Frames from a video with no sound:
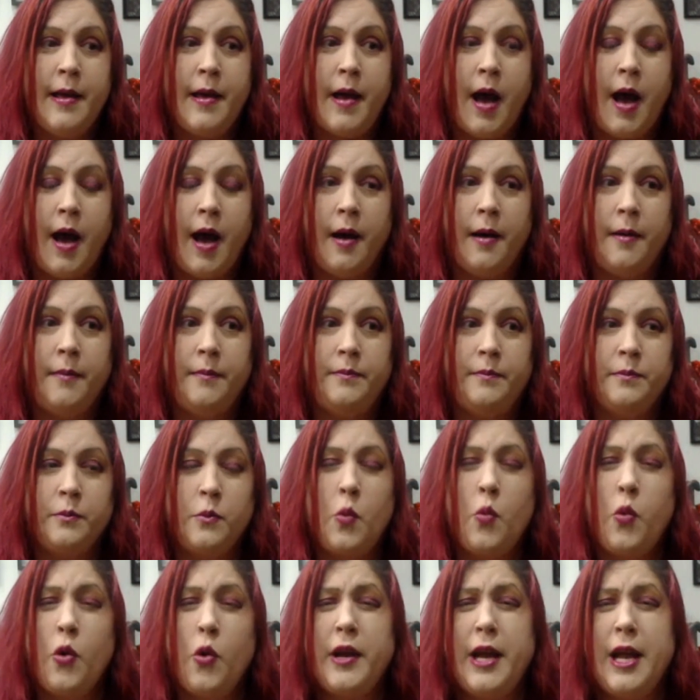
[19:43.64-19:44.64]

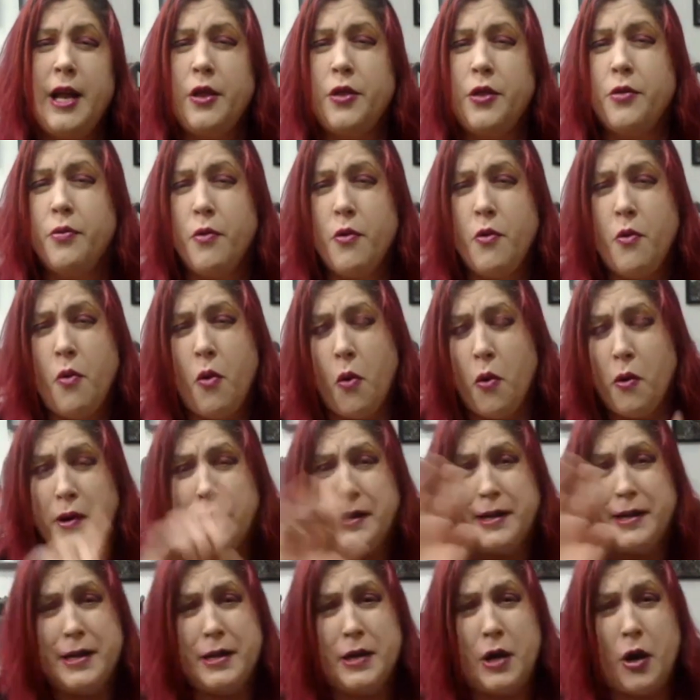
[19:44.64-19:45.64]
through
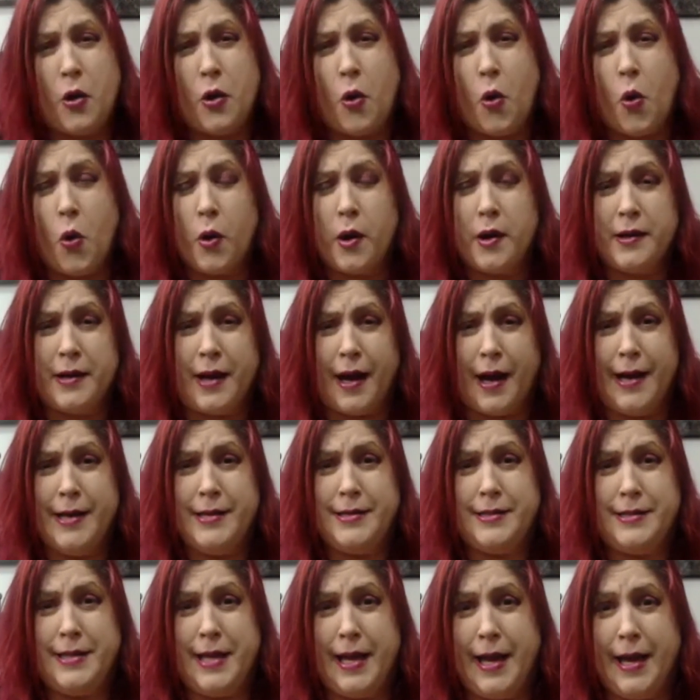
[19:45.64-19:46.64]

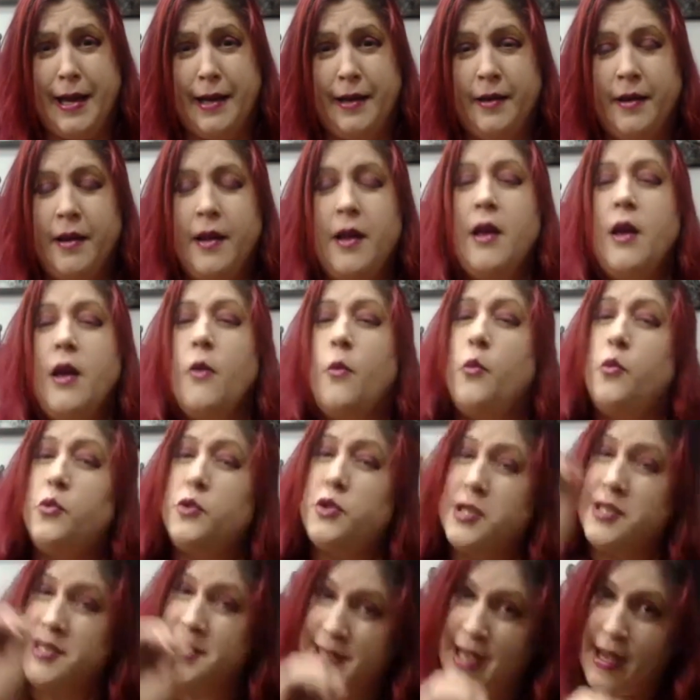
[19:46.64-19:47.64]
organizing
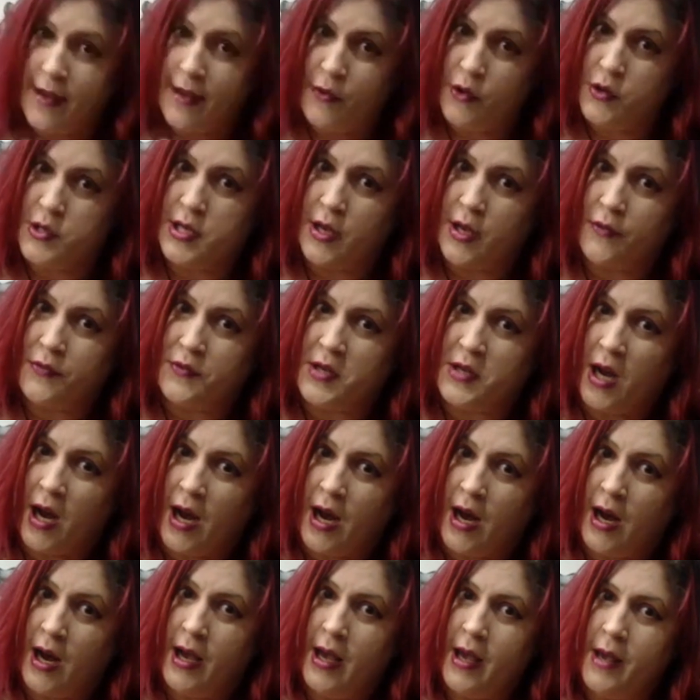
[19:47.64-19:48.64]
to save yourself
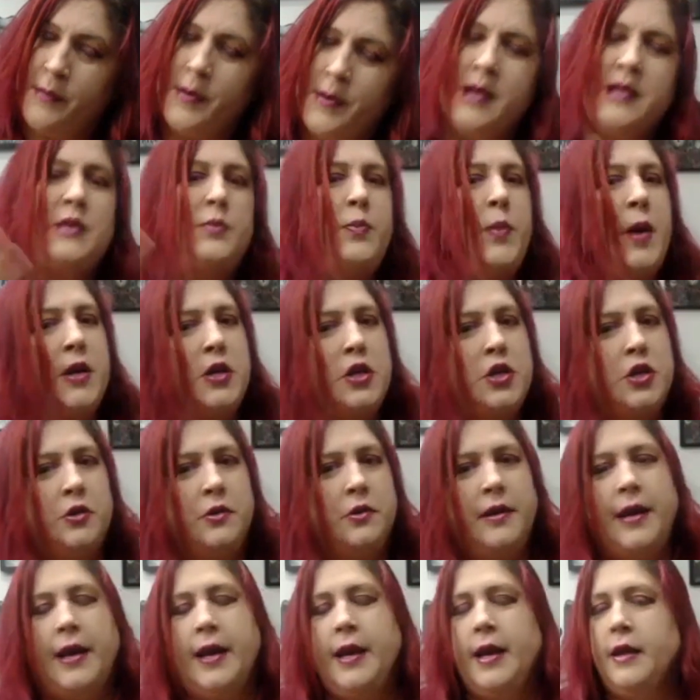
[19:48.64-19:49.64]
time,
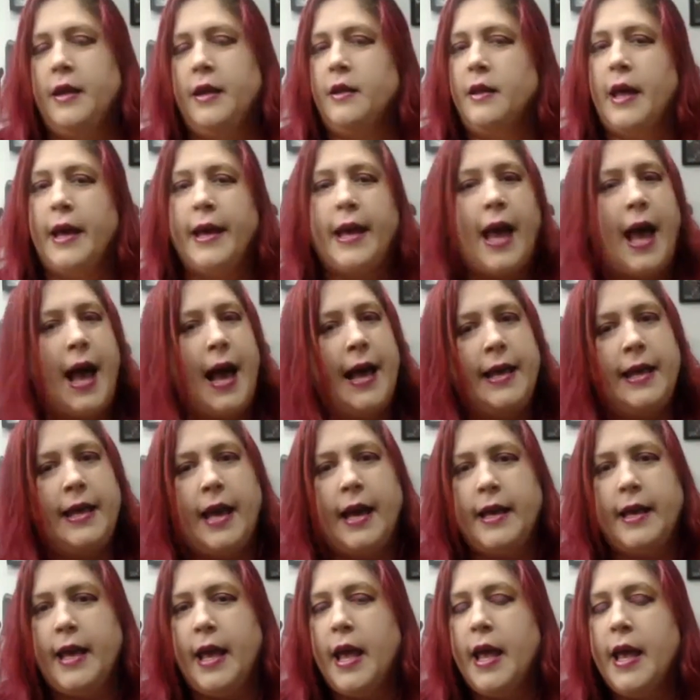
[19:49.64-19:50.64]
especially like
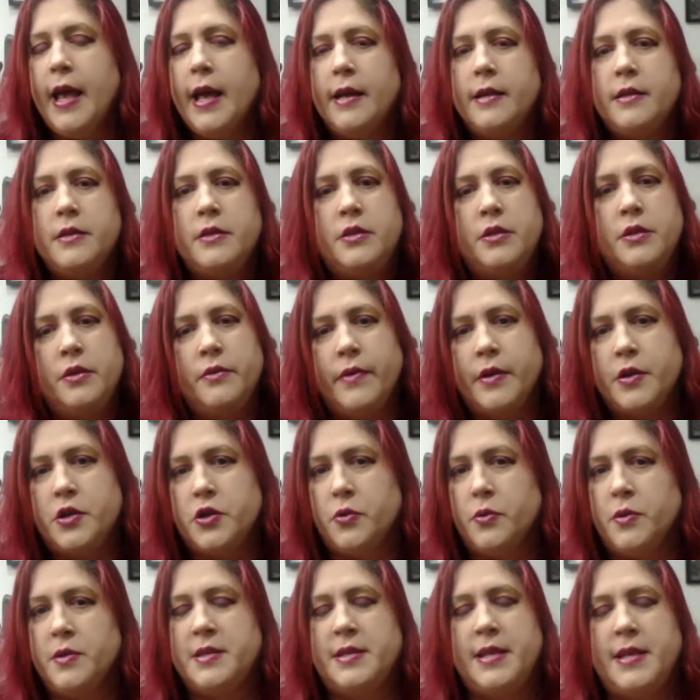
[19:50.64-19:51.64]
I can't do
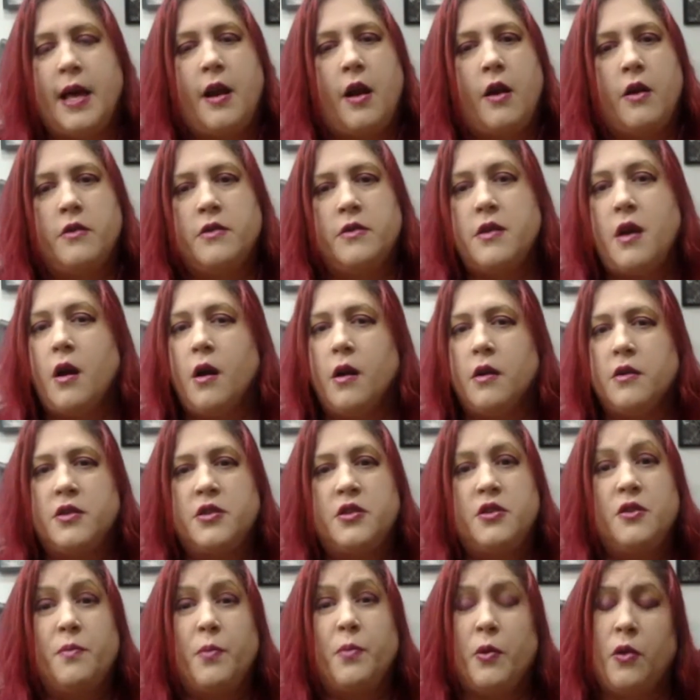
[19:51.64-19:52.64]
rituals that are
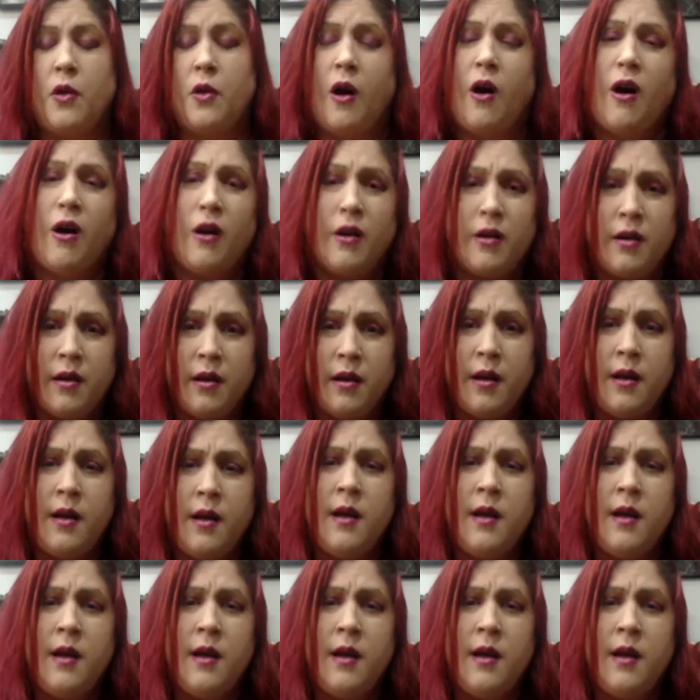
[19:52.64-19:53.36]
super long.